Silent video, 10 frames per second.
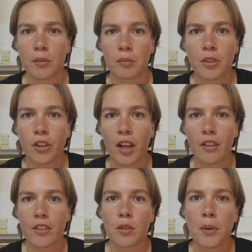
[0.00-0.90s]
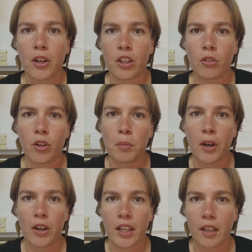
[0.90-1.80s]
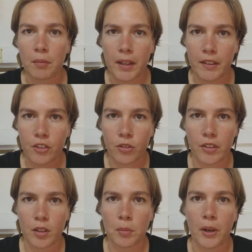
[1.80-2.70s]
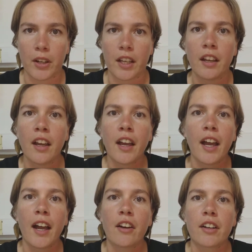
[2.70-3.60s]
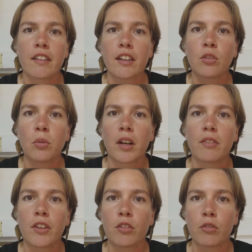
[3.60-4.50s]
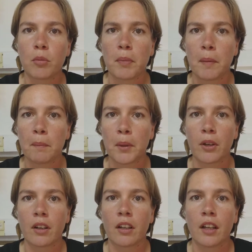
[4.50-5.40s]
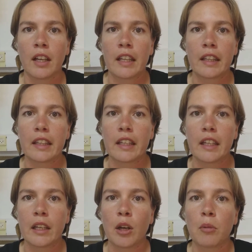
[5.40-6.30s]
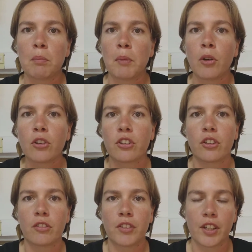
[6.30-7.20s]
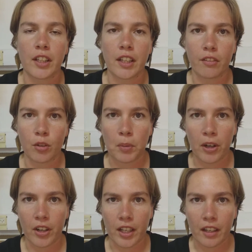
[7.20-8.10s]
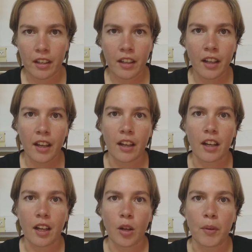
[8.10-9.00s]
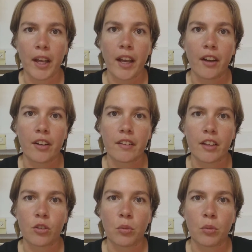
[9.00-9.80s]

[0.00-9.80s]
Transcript: So I was at a party, you were at a party, my sister was at a party. How does each one of us remember the emotional feeling of the party? And how does each